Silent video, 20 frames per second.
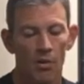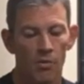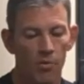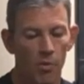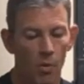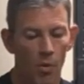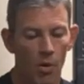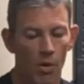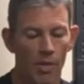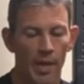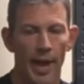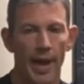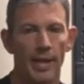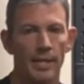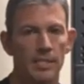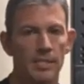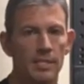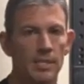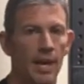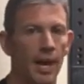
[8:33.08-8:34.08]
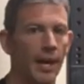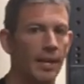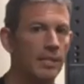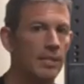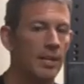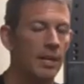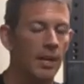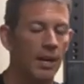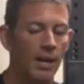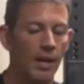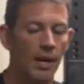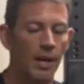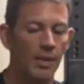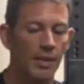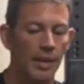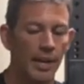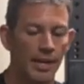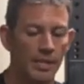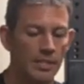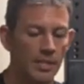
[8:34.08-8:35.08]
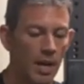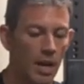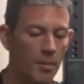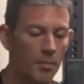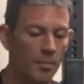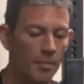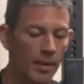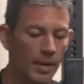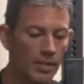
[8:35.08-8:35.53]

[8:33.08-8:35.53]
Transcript: for that set uh, the next time,